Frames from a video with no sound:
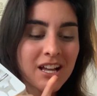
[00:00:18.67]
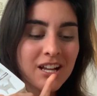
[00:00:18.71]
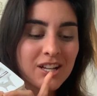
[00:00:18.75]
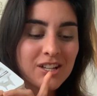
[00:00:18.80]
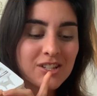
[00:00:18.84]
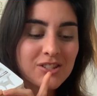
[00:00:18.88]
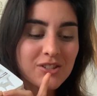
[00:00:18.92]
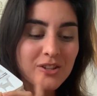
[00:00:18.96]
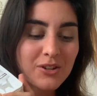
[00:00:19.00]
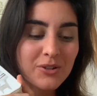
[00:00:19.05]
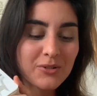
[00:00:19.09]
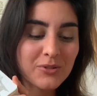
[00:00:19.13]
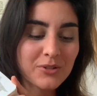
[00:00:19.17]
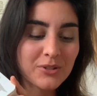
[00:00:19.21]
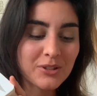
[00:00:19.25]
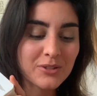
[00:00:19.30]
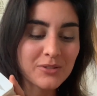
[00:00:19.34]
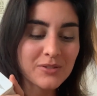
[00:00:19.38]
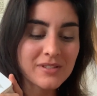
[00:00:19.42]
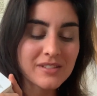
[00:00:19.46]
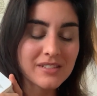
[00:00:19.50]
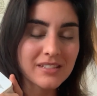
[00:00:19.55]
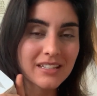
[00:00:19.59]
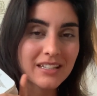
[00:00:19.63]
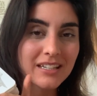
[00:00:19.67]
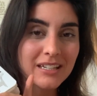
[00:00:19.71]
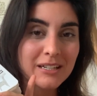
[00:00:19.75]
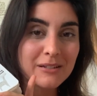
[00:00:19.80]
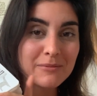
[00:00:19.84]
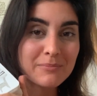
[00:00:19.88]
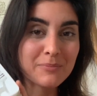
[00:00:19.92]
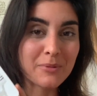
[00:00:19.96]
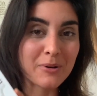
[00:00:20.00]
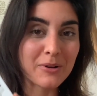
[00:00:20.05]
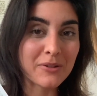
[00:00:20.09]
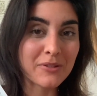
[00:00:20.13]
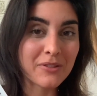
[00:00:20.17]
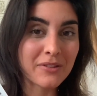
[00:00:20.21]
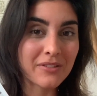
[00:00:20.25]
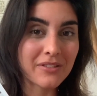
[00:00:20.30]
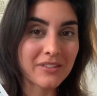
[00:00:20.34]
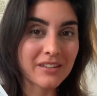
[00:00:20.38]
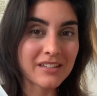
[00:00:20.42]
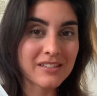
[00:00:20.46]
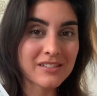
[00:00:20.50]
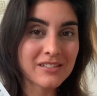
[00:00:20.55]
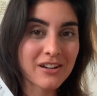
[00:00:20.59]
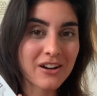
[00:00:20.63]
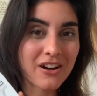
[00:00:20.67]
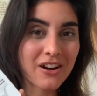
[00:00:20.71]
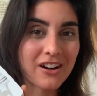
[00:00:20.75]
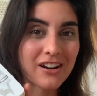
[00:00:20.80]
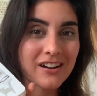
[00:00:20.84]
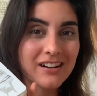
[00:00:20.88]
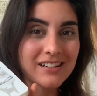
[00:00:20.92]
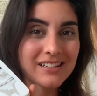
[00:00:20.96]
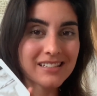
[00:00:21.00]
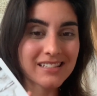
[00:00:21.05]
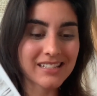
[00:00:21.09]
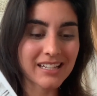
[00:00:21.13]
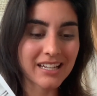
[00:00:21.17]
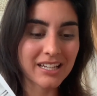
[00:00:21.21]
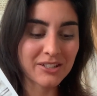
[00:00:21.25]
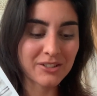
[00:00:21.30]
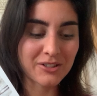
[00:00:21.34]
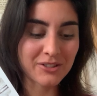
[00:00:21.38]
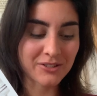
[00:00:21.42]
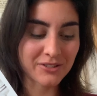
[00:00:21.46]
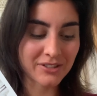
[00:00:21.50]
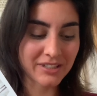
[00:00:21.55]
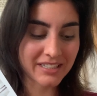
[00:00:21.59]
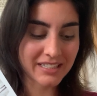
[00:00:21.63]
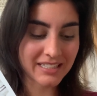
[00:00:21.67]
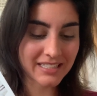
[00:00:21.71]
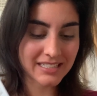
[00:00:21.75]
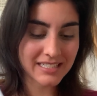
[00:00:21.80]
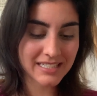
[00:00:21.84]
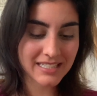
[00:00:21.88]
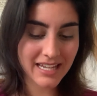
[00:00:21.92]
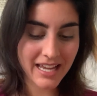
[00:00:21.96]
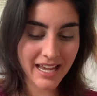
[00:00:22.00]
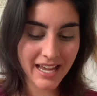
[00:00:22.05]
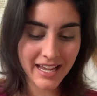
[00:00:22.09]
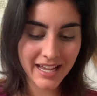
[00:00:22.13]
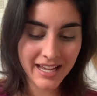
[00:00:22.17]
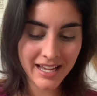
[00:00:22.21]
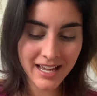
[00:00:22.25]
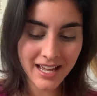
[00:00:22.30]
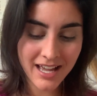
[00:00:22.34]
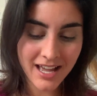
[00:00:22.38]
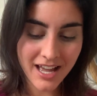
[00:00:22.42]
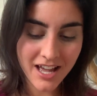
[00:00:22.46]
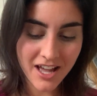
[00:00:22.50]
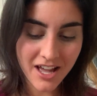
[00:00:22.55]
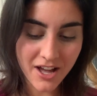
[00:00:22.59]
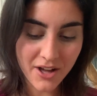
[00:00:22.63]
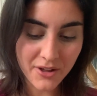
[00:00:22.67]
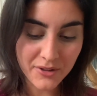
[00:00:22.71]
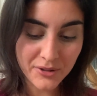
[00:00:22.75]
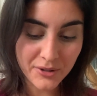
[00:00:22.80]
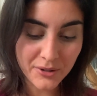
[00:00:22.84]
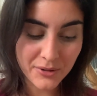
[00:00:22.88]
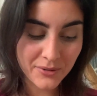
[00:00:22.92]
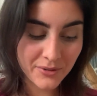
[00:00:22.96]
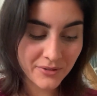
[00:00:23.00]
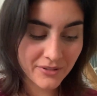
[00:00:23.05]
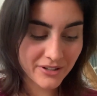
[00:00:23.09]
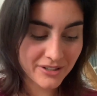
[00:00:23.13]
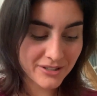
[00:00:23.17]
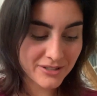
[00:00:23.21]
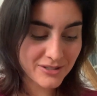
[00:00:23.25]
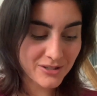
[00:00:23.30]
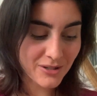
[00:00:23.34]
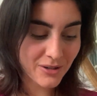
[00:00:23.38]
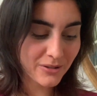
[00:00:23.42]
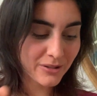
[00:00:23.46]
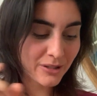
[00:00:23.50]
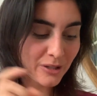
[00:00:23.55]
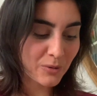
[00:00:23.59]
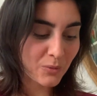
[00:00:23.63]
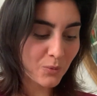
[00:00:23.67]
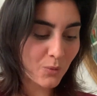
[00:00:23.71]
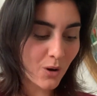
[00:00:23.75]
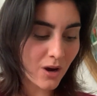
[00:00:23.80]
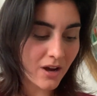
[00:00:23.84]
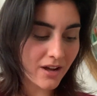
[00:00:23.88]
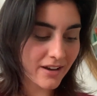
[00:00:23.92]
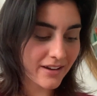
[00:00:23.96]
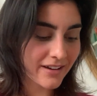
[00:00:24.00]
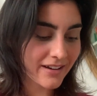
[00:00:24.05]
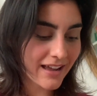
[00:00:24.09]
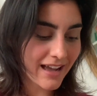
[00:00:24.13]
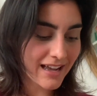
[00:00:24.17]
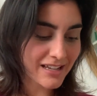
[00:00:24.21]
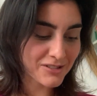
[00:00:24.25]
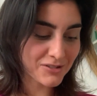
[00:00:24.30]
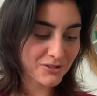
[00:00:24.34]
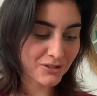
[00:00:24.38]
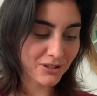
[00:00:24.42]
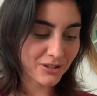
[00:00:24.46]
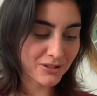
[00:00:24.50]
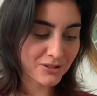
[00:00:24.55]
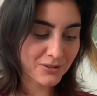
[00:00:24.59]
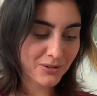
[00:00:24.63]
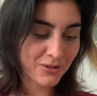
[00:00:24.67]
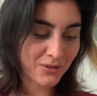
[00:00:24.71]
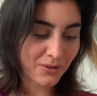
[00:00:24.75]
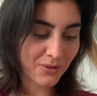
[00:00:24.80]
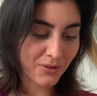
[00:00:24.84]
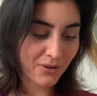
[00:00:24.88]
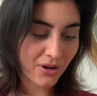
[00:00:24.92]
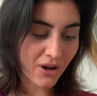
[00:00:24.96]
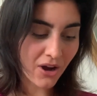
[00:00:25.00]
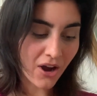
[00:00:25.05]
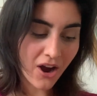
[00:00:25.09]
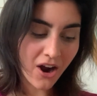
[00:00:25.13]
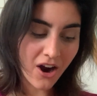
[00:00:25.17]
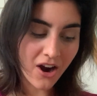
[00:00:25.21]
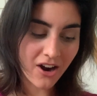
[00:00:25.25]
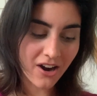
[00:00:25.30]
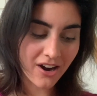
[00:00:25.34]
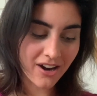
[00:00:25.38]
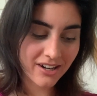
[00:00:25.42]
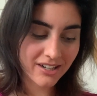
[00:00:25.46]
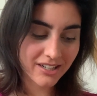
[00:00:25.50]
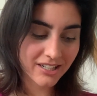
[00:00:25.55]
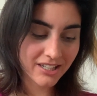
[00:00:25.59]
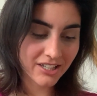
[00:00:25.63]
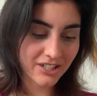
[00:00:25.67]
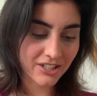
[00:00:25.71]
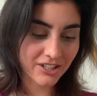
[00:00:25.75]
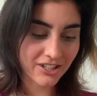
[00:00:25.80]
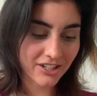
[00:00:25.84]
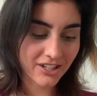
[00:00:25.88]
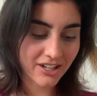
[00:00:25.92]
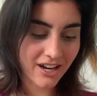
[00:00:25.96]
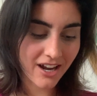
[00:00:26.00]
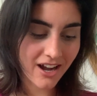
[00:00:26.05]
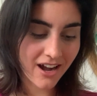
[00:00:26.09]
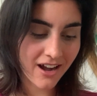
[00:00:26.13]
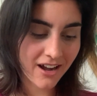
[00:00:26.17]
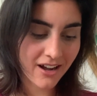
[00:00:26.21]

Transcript: So you'll see both of these cards in your reading today, although there is only one astrological card here.